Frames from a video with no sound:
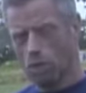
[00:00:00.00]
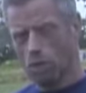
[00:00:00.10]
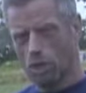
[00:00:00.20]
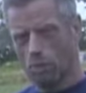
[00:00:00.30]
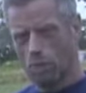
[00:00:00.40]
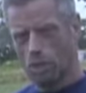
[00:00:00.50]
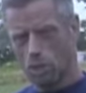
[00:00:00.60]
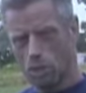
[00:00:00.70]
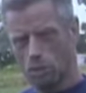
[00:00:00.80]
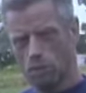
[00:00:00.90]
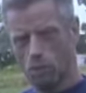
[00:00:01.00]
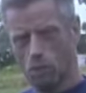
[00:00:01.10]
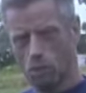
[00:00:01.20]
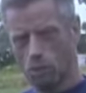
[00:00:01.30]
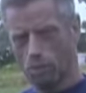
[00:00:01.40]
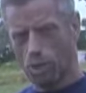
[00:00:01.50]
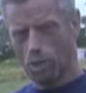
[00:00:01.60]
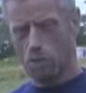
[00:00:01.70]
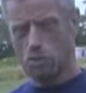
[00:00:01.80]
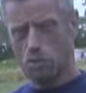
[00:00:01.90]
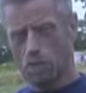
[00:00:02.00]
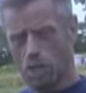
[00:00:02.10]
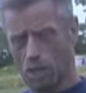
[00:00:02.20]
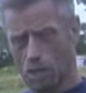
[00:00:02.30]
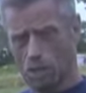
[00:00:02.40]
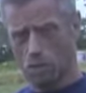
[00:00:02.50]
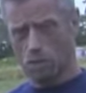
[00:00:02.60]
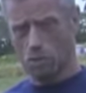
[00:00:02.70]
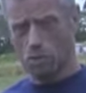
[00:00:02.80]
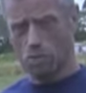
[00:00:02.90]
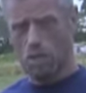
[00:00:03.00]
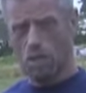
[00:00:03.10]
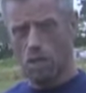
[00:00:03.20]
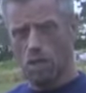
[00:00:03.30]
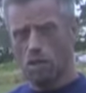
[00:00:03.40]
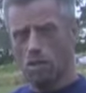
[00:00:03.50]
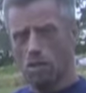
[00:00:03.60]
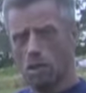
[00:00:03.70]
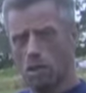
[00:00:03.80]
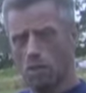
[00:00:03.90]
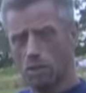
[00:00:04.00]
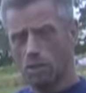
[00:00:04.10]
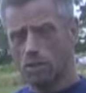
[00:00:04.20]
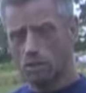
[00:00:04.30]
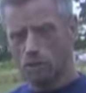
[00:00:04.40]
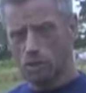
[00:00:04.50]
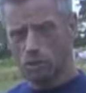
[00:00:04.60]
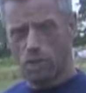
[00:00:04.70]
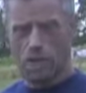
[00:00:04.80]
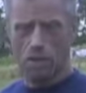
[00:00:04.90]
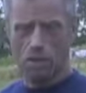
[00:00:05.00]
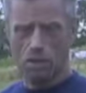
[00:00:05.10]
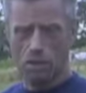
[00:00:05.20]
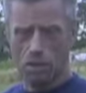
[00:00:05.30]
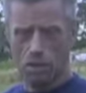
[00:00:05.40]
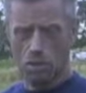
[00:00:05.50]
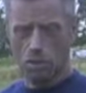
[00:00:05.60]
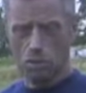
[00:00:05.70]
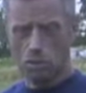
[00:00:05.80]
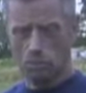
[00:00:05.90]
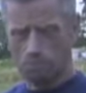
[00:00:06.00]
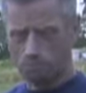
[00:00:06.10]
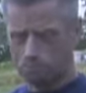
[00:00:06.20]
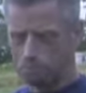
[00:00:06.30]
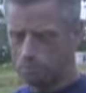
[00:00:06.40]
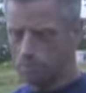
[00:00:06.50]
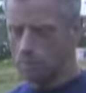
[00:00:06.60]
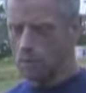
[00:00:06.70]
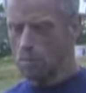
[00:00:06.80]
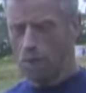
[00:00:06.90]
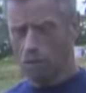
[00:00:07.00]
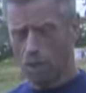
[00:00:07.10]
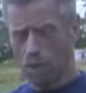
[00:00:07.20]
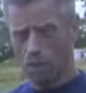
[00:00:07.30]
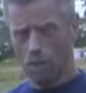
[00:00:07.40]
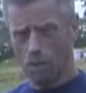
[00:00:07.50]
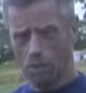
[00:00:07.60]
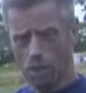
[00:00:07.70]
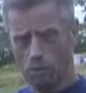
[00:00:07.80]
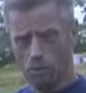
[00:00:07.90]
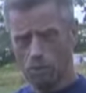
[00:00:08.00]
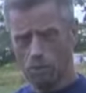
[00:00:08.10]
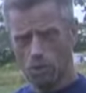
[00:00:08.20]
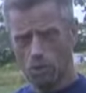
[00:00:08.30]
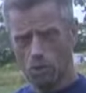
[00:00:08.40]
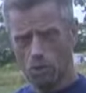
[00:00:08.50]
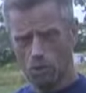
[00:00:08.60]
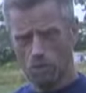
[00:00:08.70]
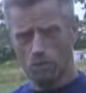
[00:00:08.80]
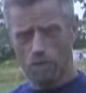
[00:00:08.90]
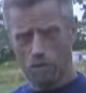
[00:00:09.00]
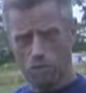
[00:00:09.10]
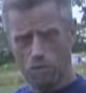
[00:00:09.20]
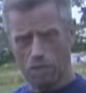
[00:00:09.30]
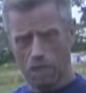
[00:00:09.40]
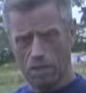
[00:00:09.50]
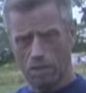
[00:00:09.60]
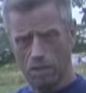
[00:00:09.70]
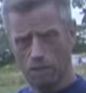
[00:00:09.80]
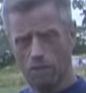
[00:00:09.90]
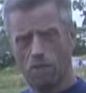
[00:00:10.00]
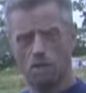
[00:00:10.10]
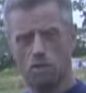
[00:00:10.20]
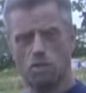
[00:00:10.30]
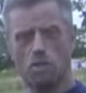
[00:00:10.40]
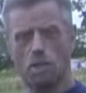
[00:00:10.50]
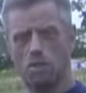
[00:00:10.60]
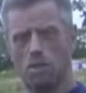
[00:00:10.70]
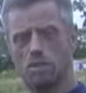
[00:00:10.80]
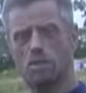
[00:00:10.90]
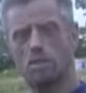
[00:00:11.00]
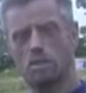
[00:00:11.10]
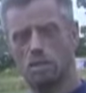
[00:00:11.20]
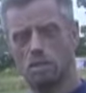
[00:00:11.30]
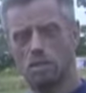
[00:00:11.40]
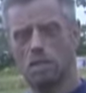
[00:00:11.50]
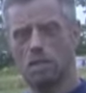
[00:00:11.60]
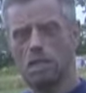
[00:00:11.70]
a combination of oil paints and some relatively new alkyd colors made by Gamblin that are called Fast Matte, F-A-S-T-M-A-T-T-E.